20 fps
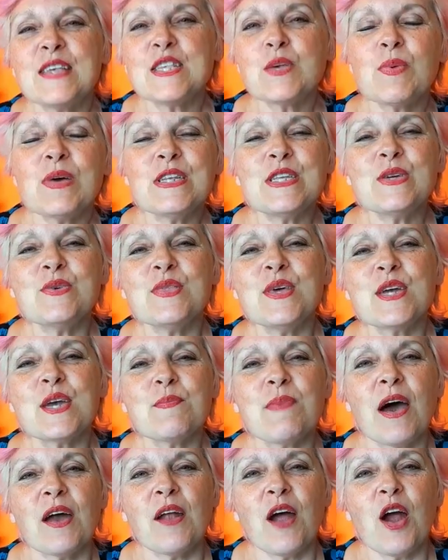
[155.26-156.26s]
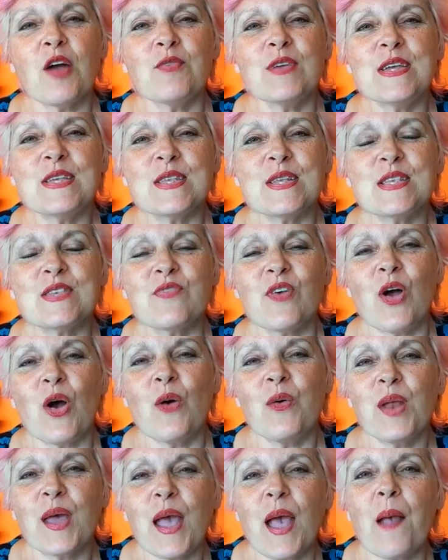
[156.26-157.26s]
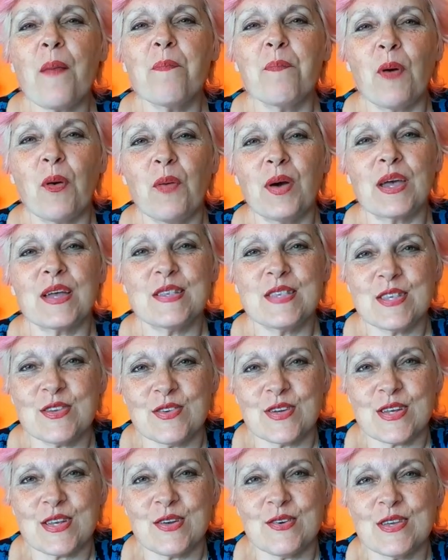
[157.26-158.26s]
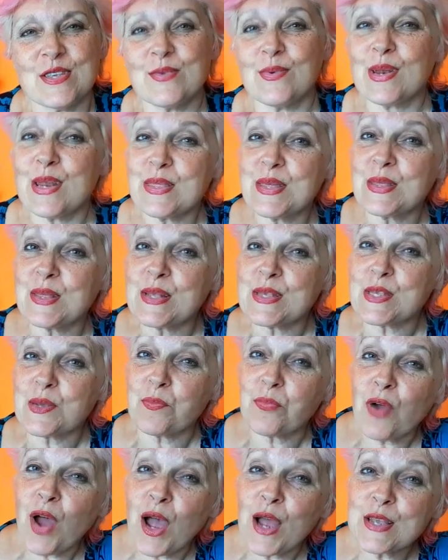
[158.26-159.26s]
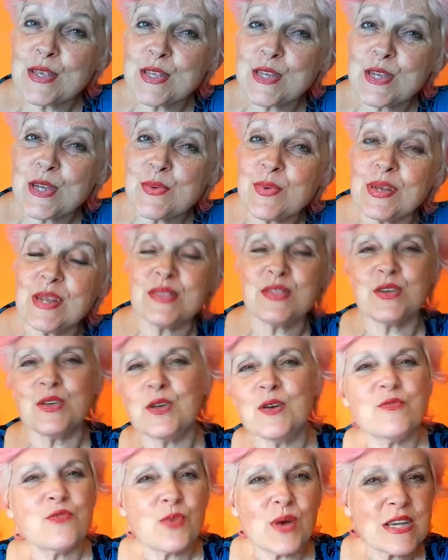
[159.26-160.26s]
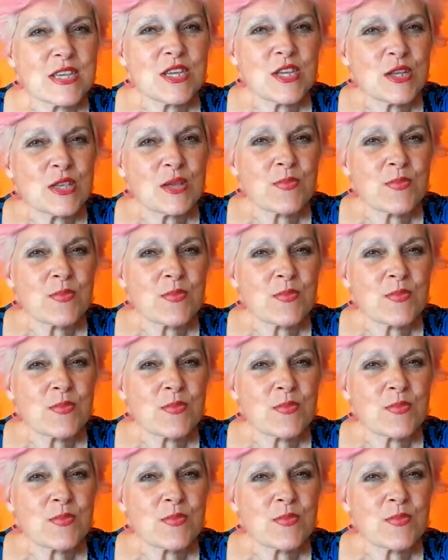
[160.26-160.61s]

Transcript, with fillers: So, what do you think about our reasons for owning a boa constrictor? Is there anything that surprised you, anything you have questions